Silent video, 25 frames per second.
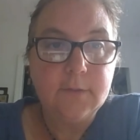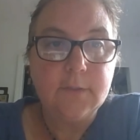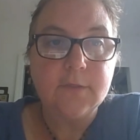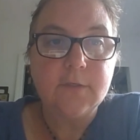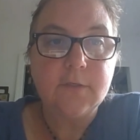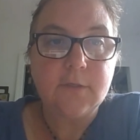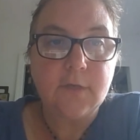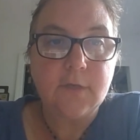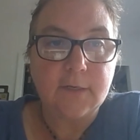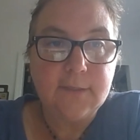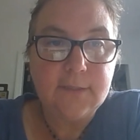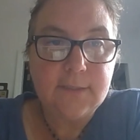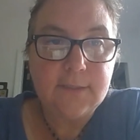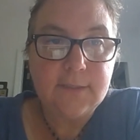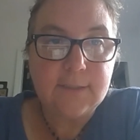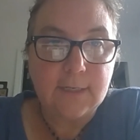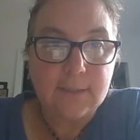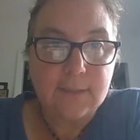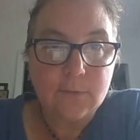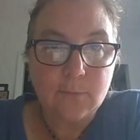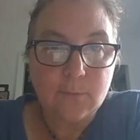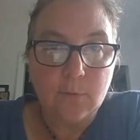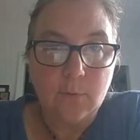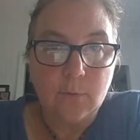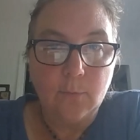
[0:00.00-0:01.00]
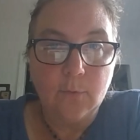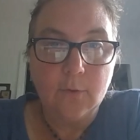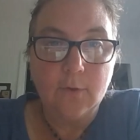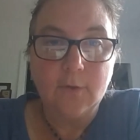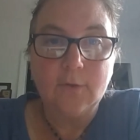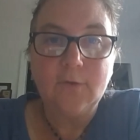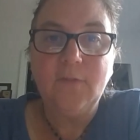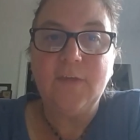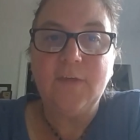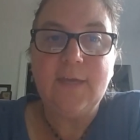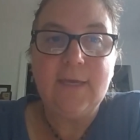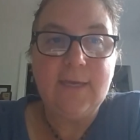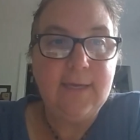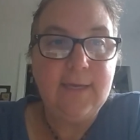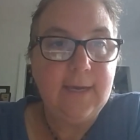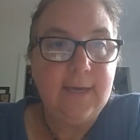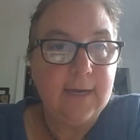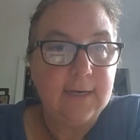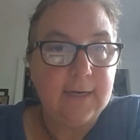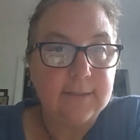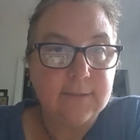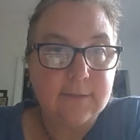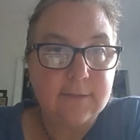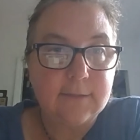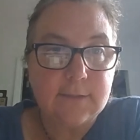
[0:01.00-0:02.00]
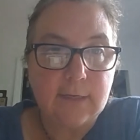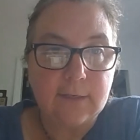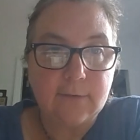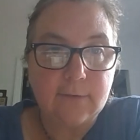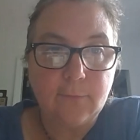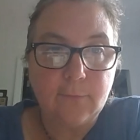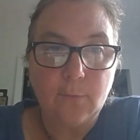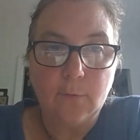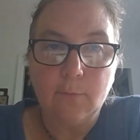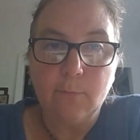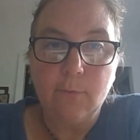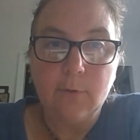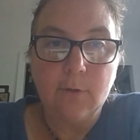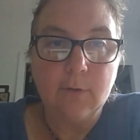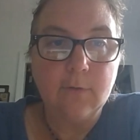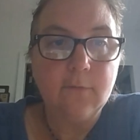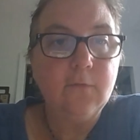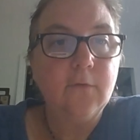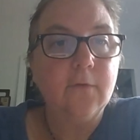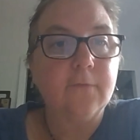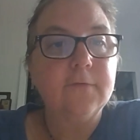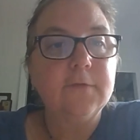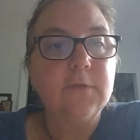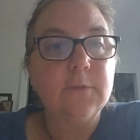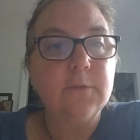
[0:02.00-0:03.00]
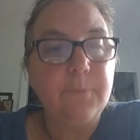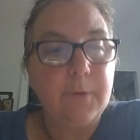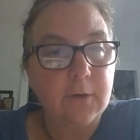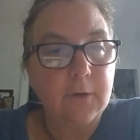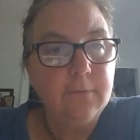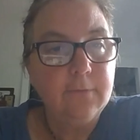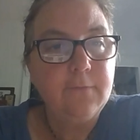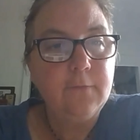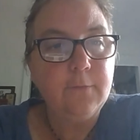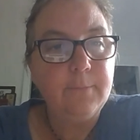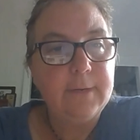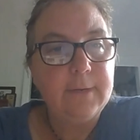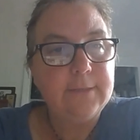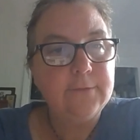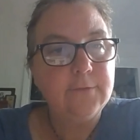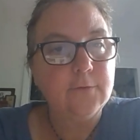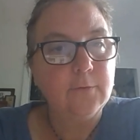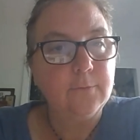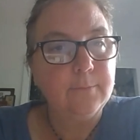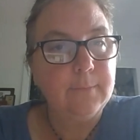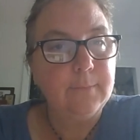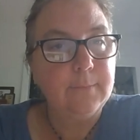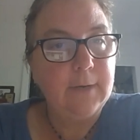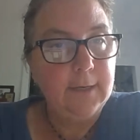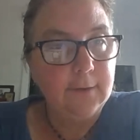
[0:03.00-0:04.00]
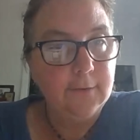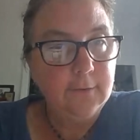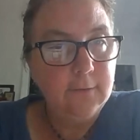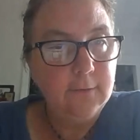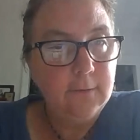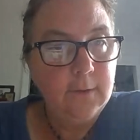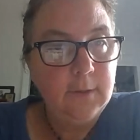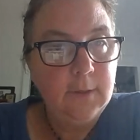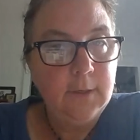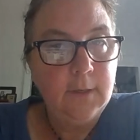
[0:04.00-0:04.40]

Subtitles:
the psych stats will work, the econ stats will work. So if it's a part of your major or minor,